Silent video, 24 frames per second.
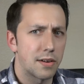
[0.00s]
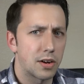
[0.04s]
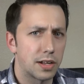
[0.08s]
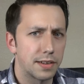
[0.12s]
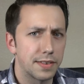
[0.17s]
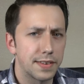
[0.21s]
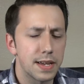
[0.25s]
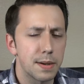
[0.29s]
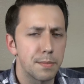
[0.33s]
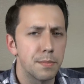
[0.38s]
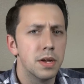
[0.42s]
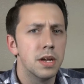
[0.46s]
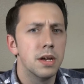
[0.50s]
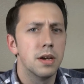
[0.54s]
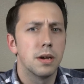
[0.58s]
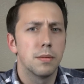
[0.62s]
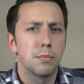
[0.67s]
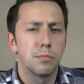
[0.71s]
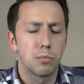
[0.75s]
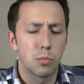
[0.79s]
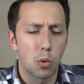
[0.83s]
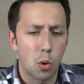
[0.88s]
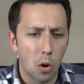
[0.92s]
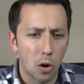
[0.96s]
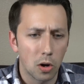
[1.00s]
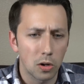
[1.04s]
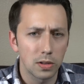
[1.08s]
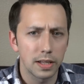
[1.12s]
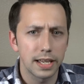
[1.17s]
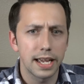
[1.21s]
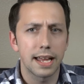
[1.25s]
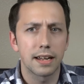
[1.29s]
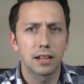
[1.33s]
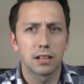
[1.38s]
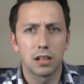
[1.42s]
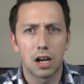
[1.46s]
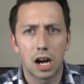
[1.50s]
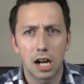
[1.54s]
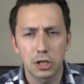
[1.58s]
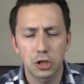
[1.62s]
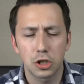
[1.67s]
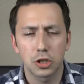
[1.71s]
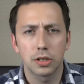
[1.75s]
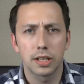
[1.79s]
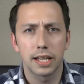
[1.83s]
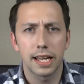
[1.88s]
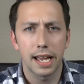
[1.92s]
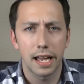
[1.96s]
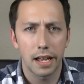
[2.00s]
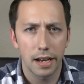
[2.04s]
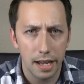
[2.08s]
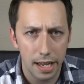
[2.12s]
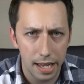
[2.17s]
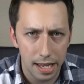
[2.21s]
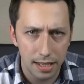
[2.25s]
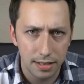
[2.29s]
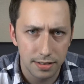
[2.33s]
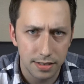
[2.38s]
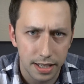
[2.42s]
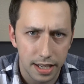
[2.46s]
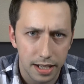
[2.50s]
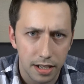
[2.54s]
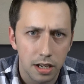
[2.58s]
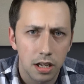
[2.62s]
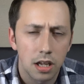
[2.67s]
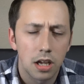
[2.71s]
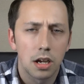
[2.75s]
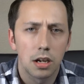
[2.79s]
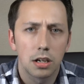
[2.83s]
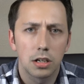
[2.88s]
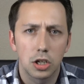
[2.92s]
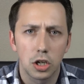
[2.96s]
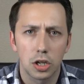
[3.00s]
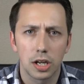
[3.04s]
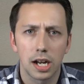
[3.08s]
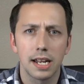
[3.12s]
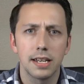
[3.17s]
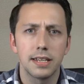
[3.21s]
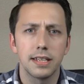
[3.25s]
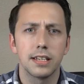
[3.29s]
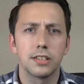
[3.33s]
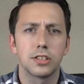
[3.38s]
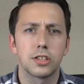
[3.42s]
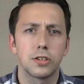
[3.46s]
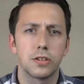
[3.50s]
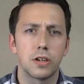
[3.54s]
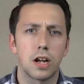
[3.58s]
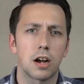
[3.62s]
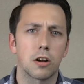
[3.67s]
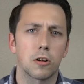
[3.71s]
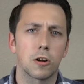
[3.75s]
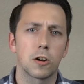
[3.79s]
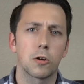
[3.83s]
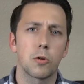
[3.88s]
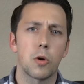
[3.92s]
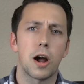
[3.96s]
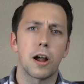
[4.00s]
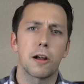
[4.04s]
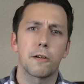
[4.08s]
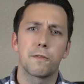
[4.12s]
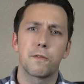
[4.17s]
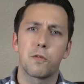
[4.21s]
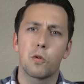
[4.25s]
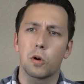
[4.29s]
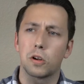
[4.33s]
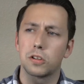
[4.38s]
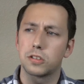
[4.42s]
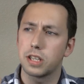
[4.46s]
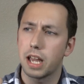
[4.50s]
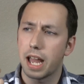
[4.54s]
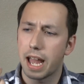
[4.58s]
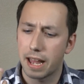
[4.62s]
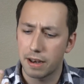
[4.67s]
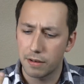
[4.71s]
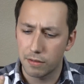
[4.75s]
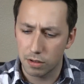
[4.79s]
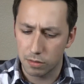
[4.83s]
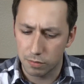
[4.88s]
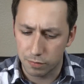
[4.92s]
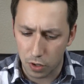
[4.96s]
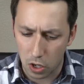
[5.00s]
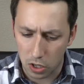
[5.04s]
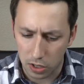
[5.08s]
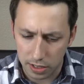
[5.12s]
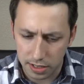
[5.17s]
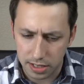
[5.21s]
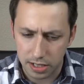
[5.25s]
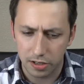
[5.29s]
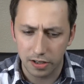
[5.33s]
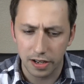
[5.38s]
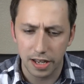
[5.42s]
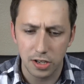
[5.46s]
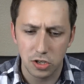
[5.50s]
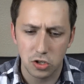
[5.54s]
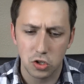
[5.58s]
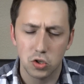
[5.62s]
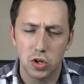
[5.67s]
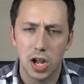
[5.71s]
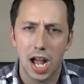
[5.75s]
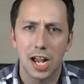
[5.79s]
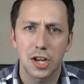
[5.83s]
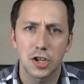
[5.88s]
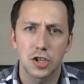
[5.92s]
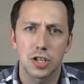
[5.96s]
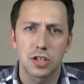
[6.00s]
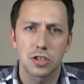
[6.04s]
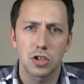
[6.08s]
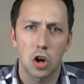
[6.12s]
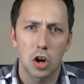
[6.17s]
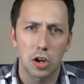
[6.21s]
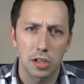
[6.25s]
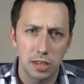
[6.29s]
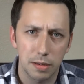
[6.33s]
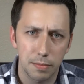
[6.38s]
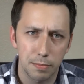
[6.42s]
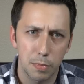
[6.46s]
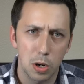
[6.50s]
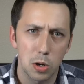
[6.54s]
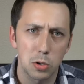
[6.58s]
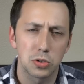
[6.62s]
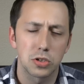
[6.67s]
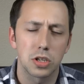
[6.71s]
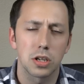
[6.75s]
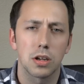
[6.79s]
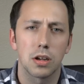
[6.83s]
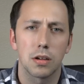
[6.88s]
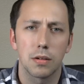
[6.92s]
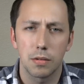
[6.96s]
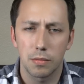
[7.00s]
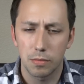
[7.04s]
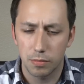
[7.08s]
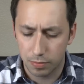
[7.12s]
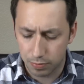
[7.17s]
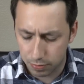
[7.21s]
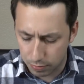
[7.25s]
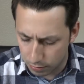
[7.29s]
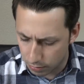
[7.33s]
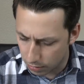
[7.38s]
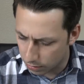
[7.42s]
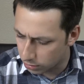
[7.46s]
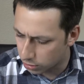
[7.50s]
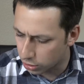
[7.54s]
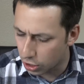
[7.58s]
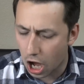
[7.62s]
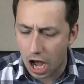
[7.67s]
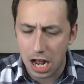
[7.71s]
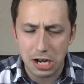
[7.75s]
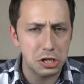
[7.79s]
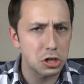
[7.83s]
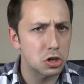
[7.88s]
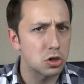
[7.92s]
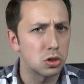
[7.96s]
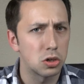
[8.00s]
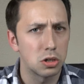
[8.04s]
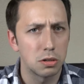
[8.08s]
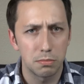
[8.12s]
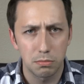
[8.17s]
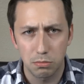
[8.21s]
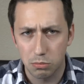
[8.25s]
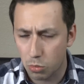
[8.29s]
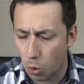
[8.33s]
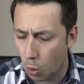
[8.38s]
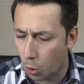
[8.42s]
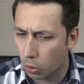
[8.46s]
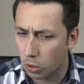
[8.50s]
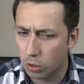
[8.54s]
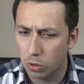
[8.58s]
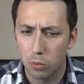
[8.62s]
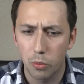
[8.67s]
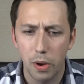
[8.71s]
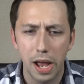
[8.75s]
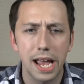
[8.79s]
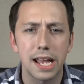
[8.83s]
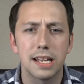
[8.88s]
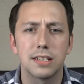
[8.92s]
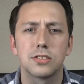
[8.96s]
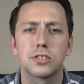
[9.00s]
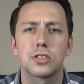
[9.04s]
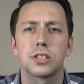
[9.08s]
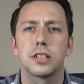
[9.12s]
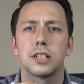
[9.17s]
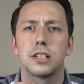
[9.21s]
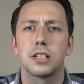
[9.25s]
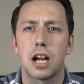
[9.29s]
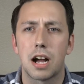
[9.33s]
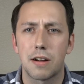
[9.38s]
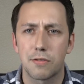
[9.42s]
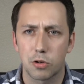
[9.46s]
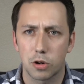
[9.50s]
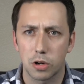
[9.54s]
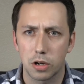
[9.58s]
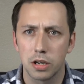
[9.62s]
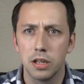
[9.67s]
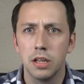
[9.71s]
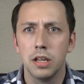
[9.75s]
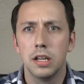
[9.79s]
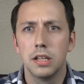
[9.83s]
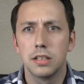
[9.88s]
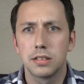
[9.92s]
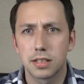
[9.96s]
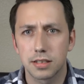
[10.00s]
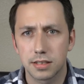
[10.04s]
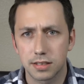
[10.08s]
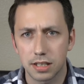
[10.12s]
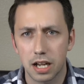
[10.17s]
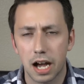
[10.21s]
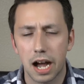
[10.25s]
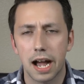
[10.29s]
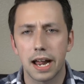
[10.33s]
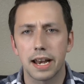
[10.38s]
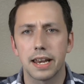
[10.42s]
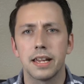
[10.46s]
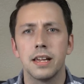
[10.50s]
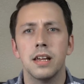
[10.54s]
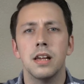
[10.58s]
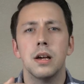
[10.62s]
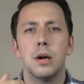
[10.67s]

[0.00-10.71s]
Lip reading: on them? Morally and logically, it isn't. Good ideas do not require force, and voluntary interactions are the most logical, moral ways to govern society